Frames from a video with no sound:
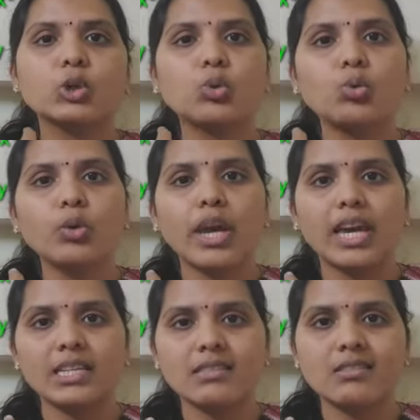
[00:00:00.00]

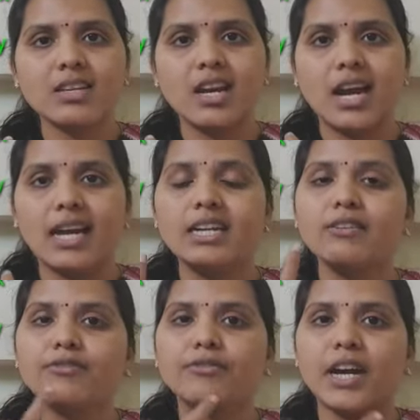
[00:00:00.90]
2x and
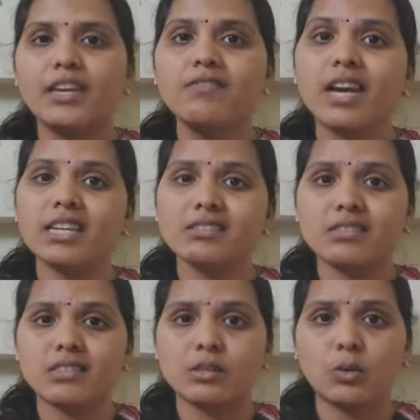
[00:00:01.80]

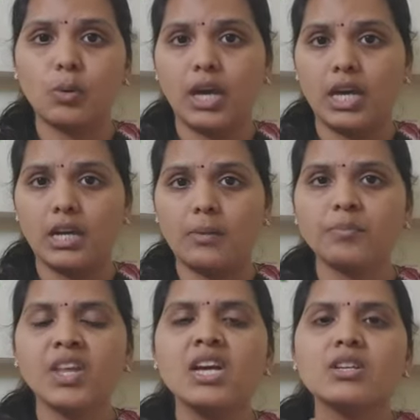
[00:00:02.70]
5x square.
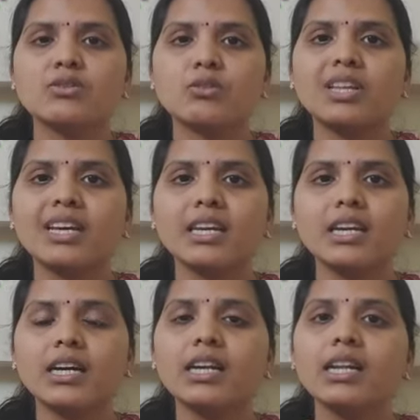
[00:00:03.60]
So
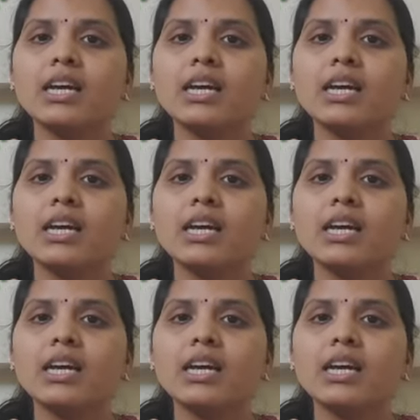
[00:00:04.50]
here